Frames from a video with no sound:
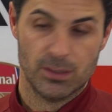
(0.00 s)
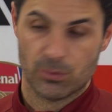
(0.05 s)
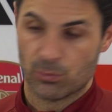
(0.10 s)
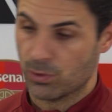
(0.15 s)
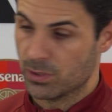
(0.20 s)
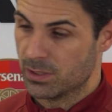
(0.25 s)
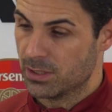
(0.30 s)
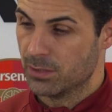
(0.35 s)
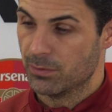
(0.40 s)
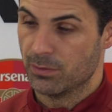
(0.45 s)

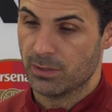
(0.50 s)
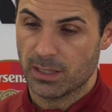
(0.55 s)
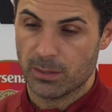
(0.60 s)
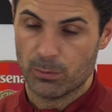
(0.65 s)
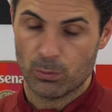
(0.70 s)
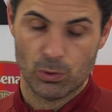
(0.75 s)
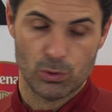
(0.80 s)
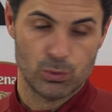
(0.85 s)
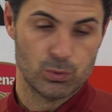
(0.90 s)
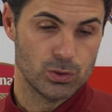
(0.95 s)
receiving a
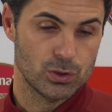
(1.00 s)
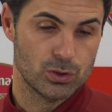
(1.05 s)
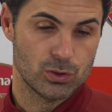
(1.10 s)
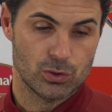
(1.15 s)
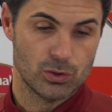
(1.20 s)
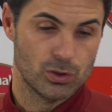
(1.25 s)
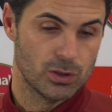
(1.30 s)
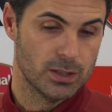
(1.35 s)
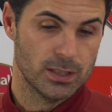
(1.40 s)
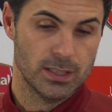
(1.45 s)
ball to
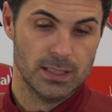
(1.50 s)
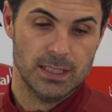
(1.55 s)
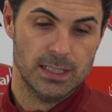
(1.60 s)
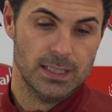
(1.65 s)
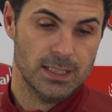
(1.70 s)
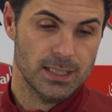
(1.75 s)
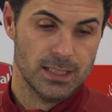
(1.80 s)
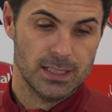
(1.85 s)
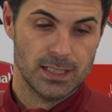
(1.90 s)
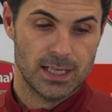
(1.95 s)
score
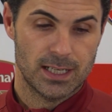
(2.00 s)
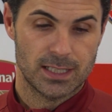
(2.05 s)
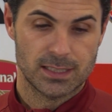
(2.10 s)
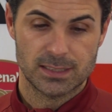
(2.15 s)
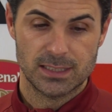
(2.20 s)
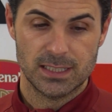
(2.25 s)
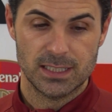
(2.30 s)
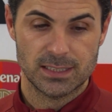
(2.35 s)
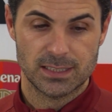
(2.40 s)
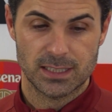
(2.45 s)
are
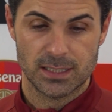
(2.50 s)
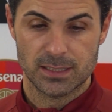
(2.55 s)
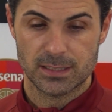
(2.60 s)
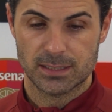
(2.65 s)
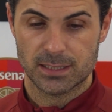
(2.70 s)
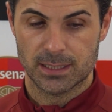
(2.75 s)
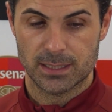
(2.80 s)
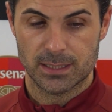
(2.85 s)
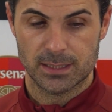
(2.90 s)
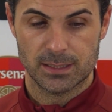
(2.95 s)
details,
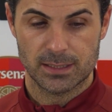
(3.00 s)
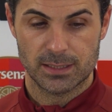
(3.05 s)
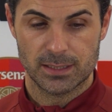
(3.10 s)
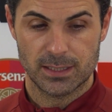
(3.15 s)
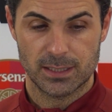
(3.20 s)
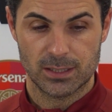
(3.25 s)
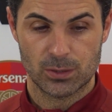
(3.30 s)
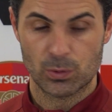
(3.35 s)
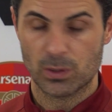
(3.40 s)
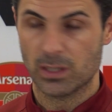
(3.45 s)
and
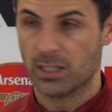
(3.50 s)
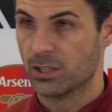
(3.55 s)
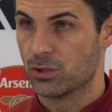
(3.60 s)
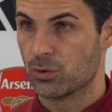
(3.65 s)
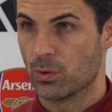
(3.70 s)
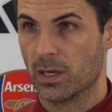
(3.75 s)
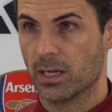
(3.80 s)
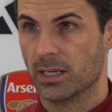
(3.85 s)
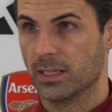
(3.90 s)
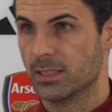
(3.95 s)
he's really
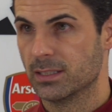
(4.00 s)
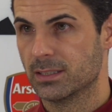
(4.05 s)
trying.